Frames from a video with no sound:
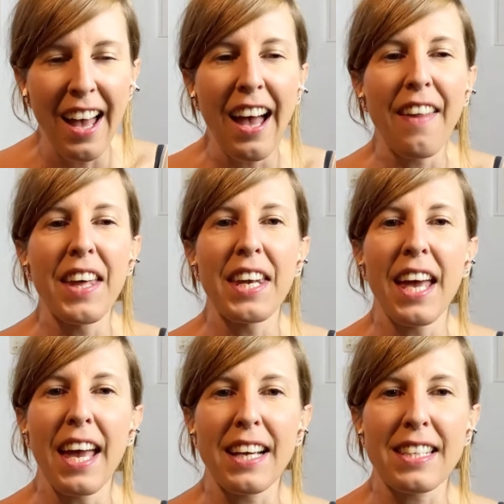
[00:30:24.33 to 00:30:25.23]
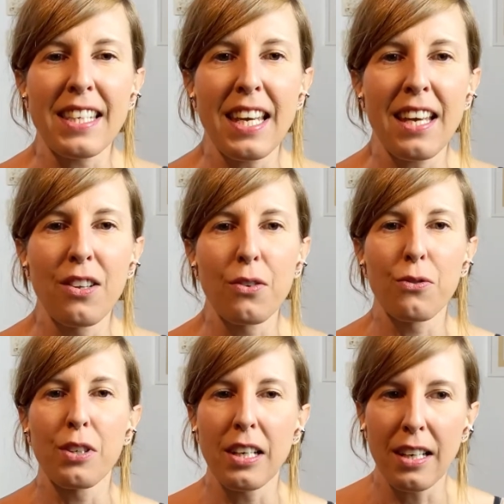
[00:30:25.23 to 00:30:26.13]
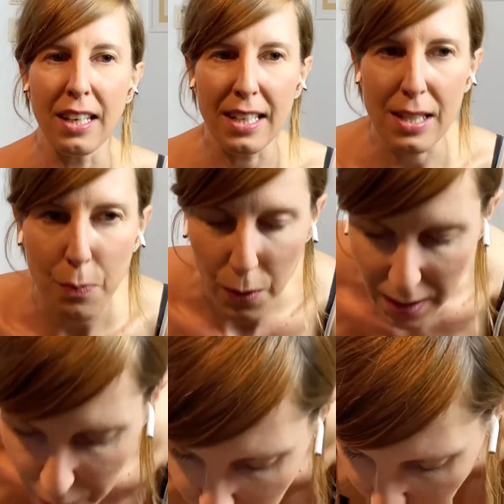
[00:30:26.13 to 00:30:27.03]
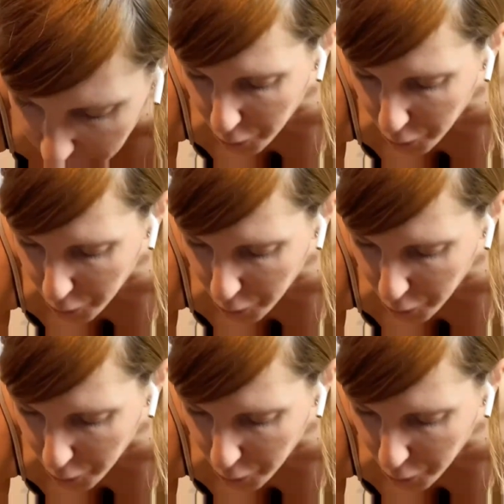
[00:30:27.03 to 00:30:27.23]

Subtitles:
And then exhale, release, bring the right